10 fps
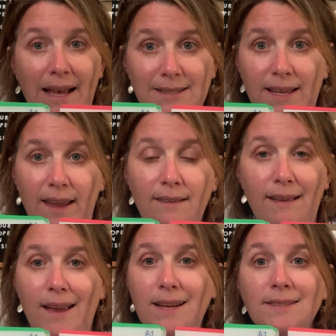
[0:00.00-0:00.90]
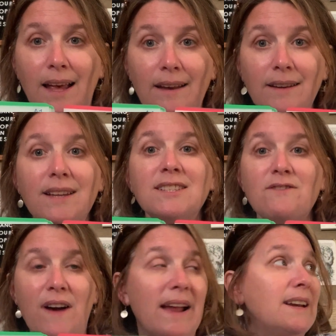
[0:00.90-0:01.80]
essay, like I said, is
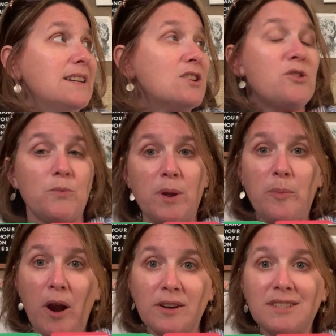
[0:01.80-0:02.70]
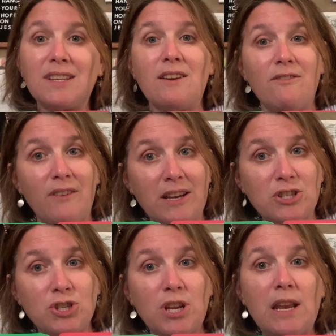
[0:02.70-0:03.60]
divided into 3 parts:
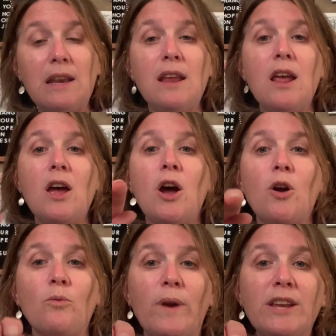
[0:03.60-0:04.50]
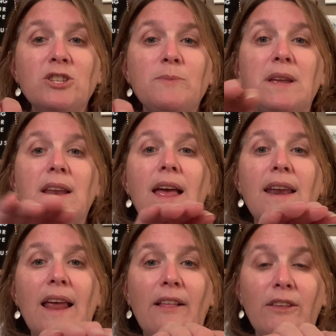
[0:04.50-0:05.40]
invention, arrangement,
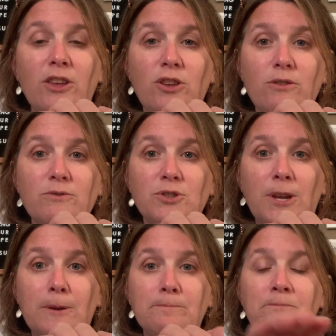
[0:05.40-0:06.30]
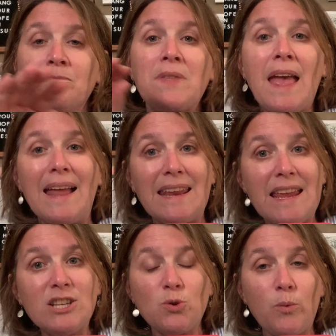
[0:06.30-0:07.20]
and elocution. And
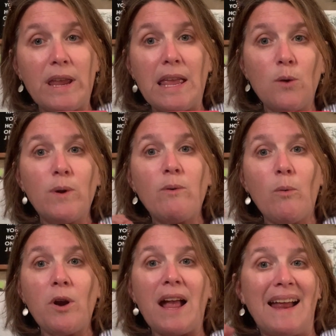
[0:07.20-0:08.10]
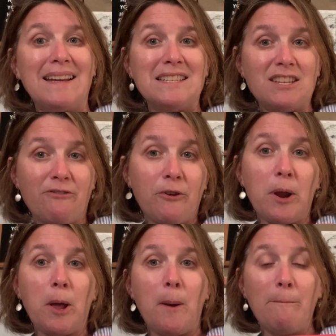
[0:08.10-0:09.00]
each week we will work on a
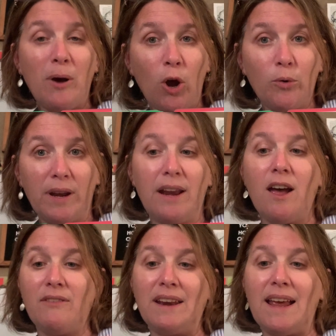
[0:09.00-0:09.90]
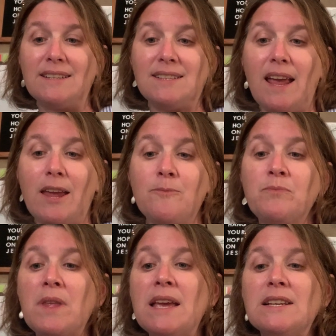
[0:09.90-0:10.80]
different component of an essay.
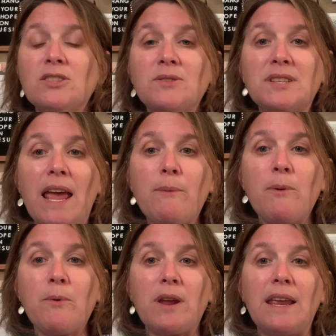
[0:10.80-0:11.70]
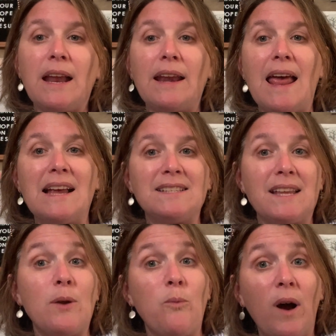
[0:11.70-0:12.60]
So say we're working on
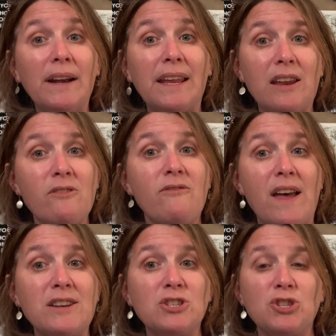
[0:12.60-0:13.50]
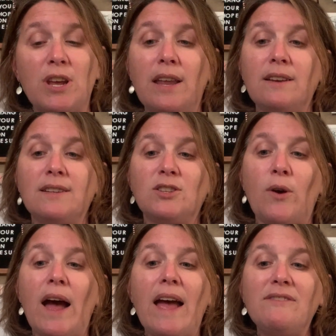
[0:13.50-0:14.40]
essay 1, invention. So
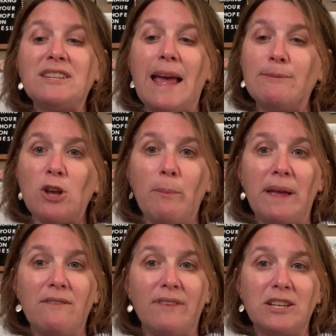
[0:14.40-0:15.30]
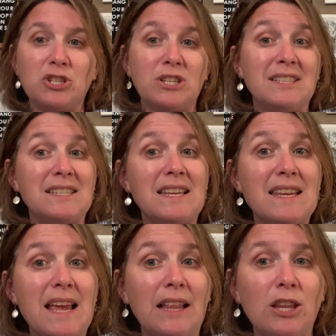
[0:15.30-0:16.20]
I've tabbed all my inventions
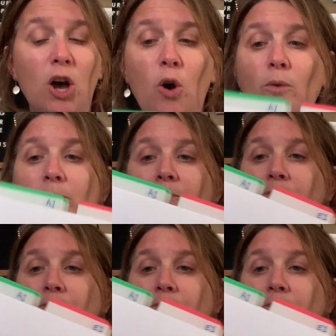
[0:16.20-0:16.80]
yellow.